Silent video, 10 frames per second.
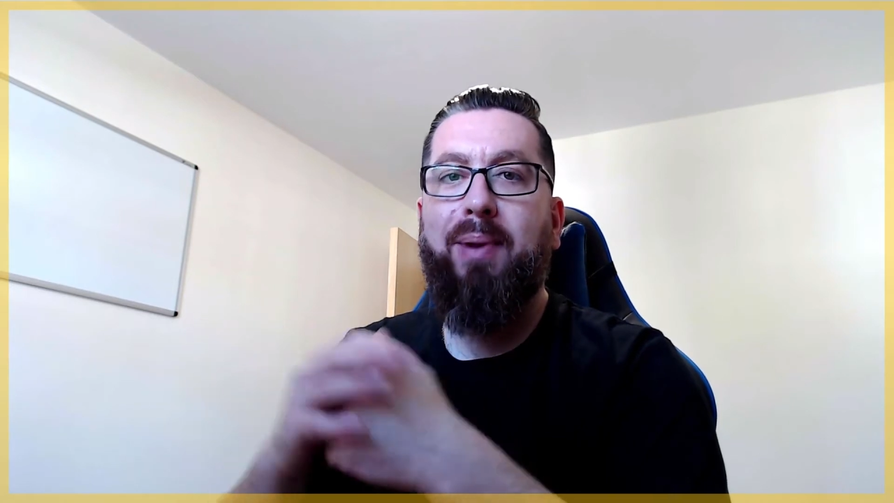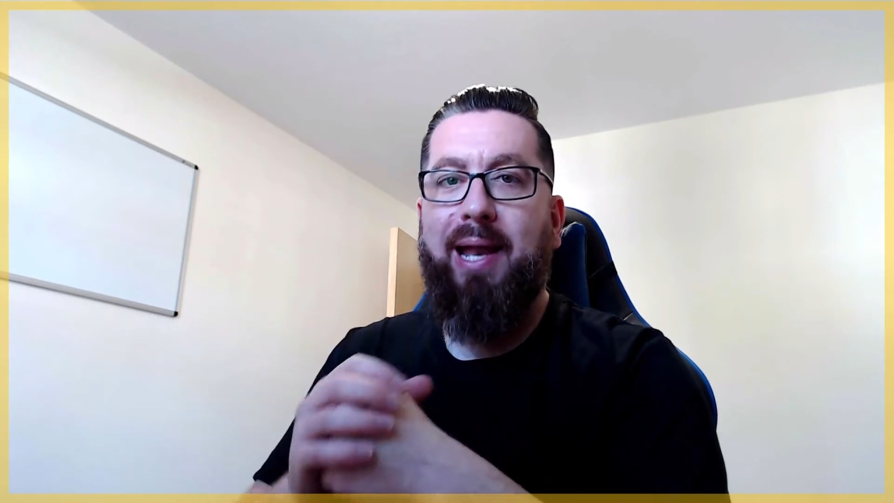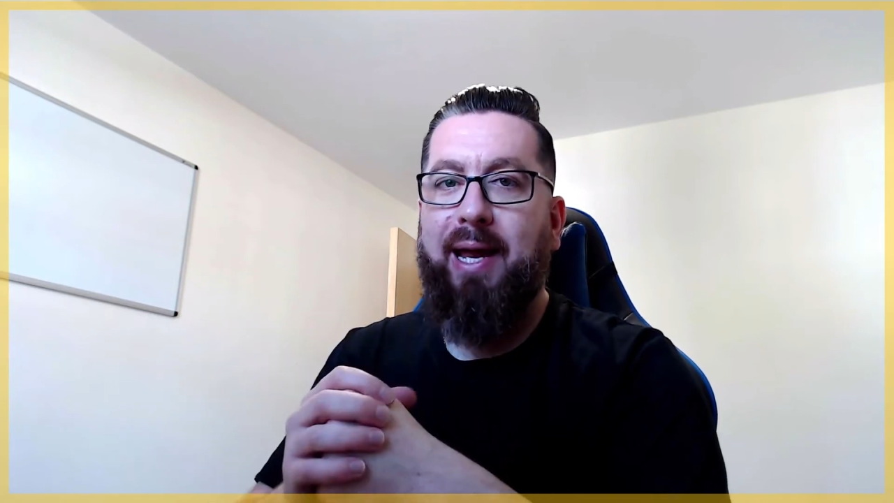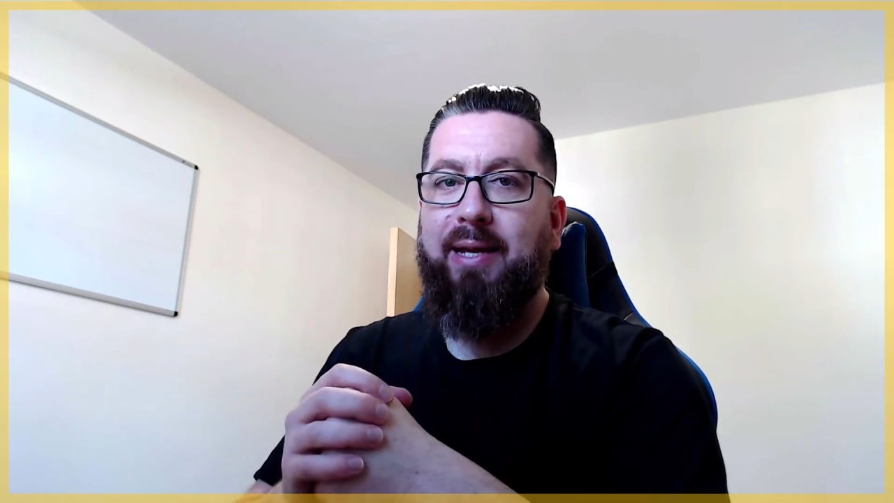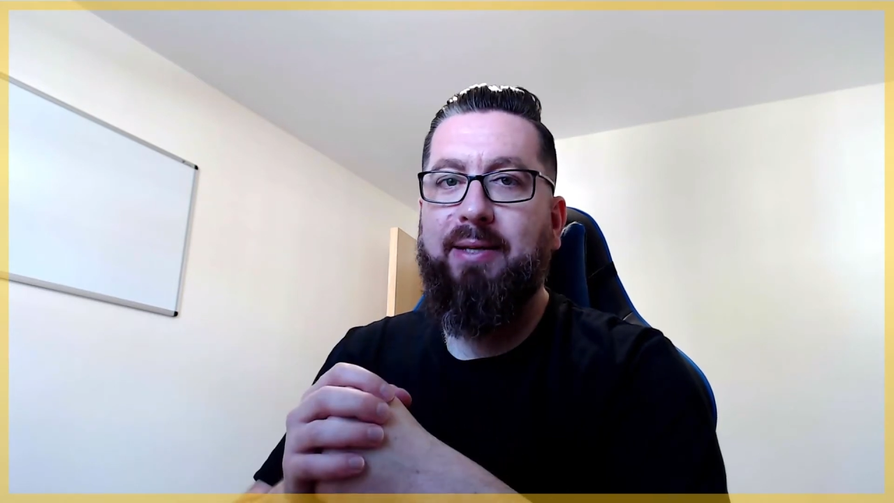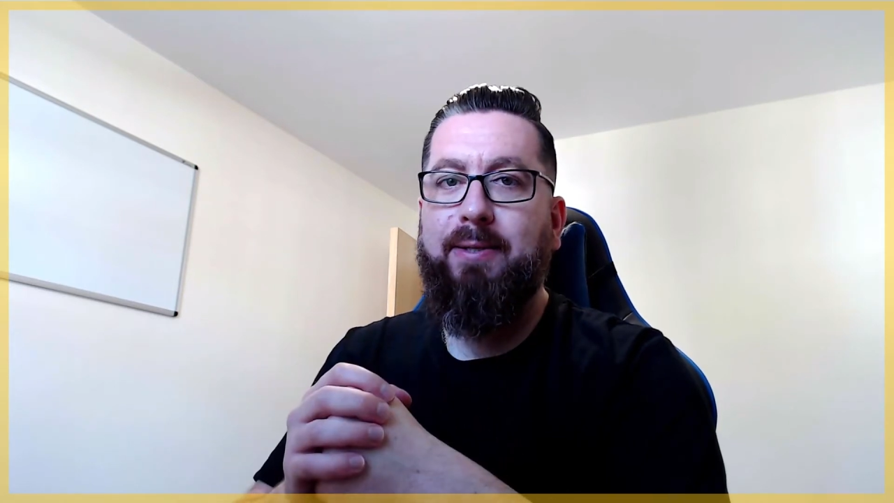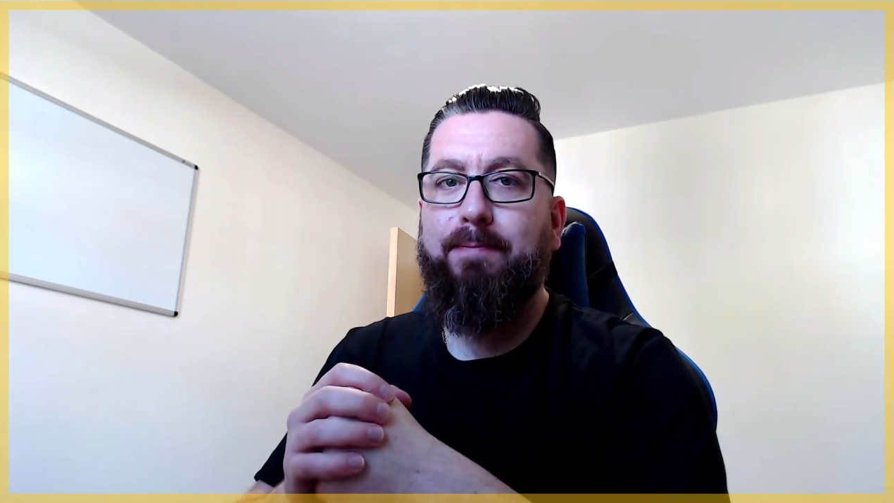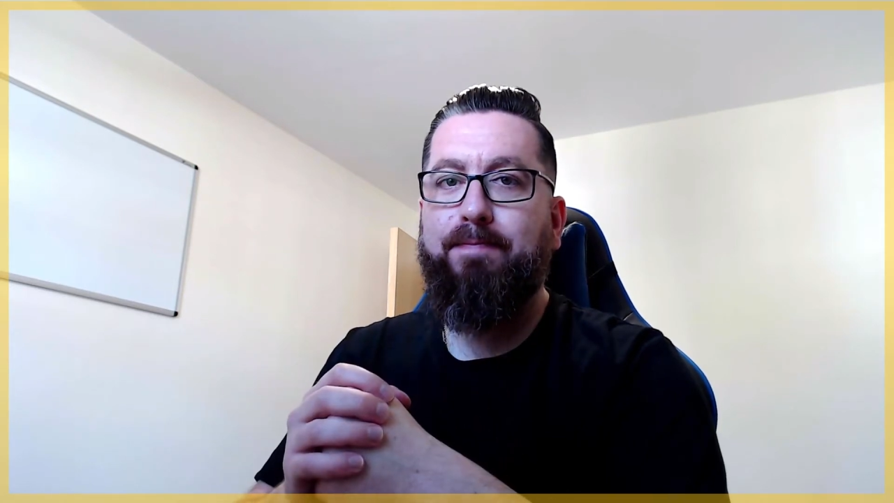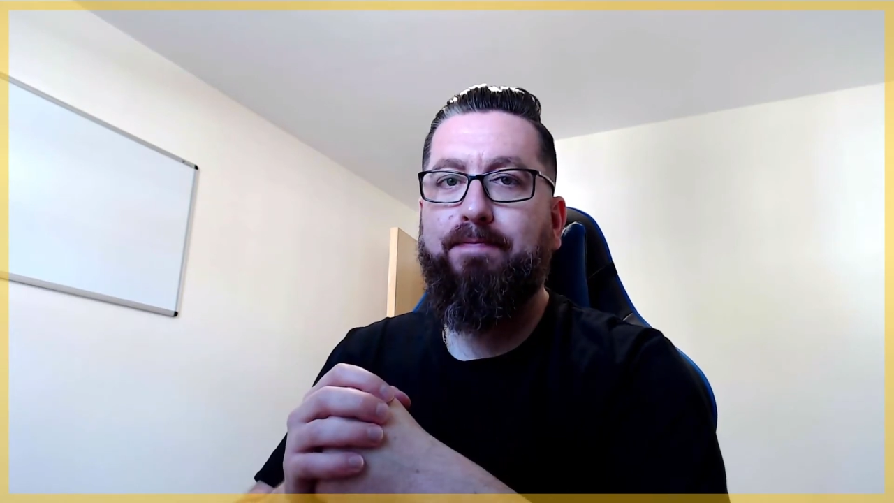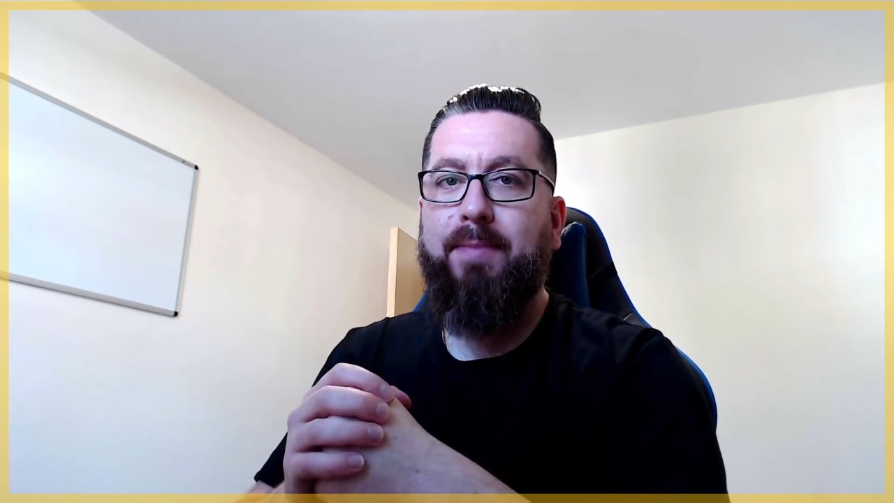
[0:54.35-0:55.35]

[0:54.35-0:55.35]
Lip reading: plays.